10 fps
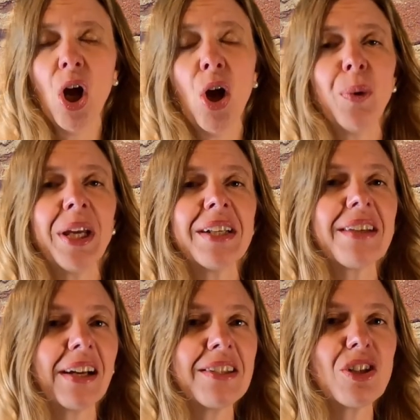We get
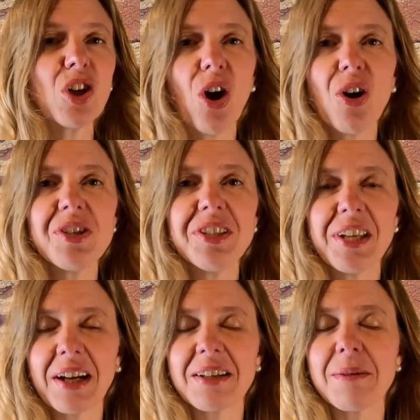tons of calls and
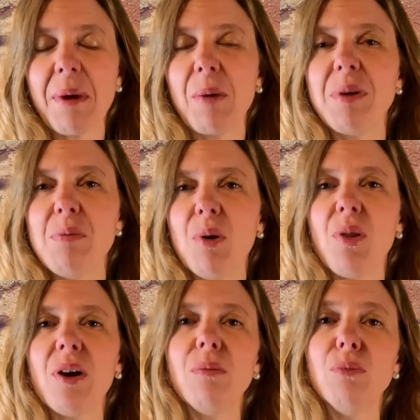texts about people
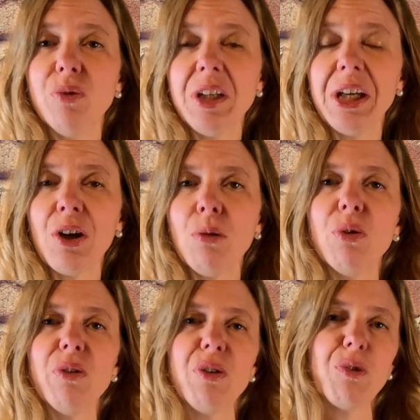that are moving here or
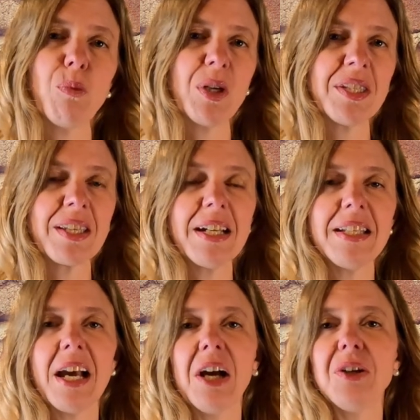moving from one side of
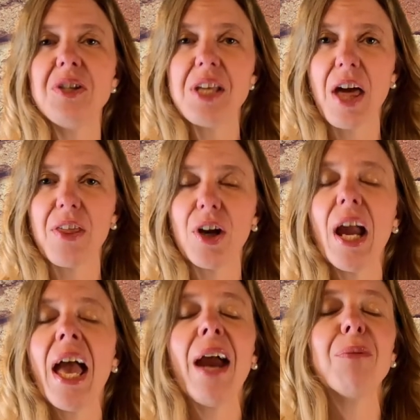town to the other,
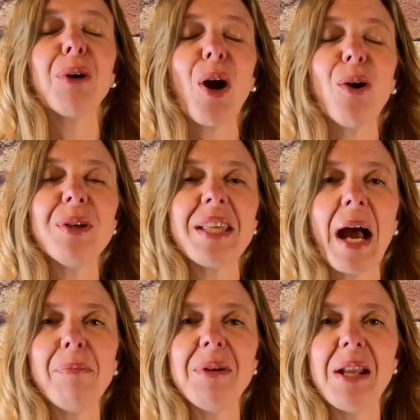and we're always
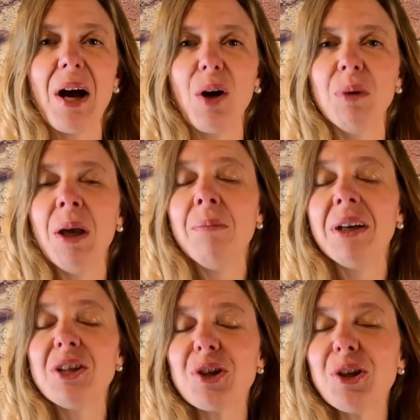happy to help.
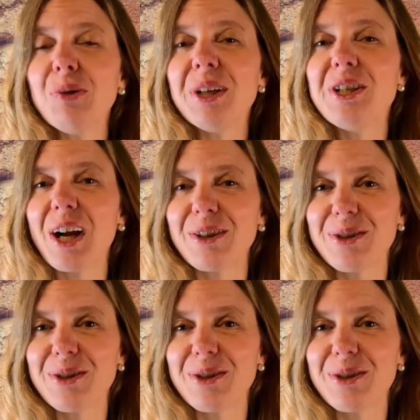Make sure you reach out to